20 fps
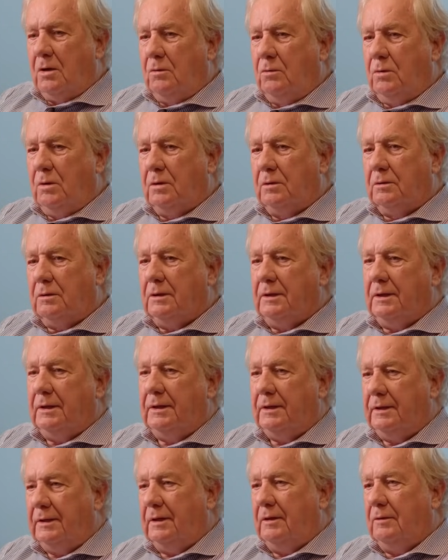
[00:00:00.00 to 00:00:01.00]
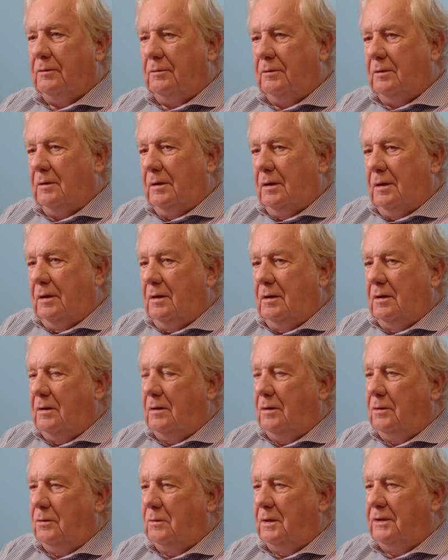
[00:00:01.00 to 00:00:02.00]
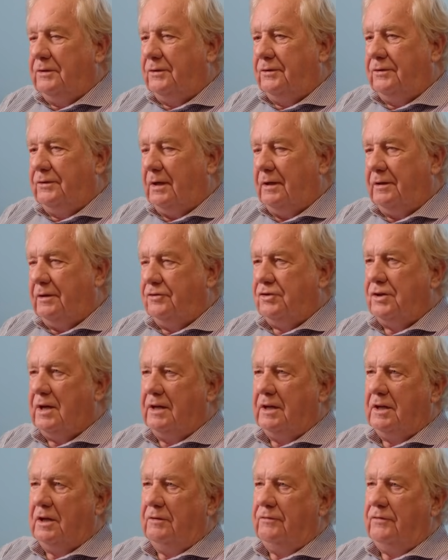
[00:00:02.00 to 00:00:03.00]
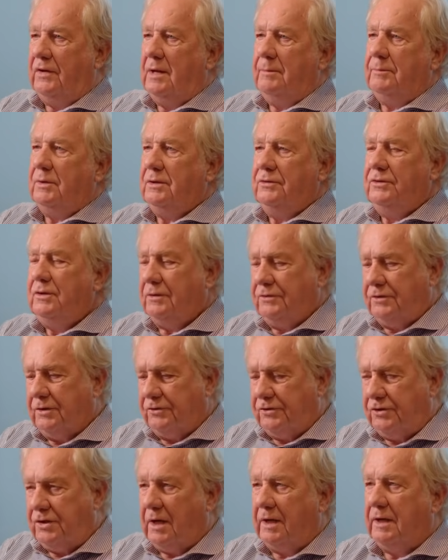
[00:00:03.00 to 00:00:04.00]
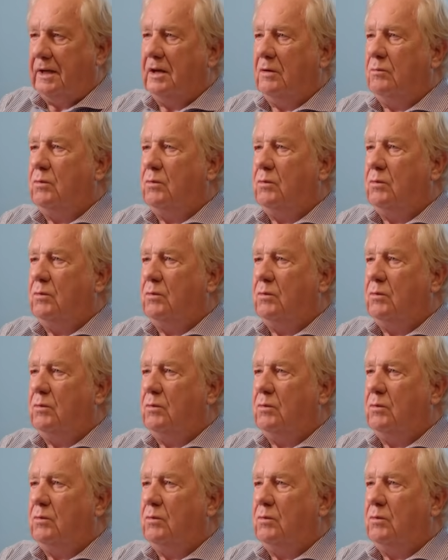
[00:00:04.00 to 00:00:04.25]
Well, you know, I always say the Jayco family. It's not just Jayco.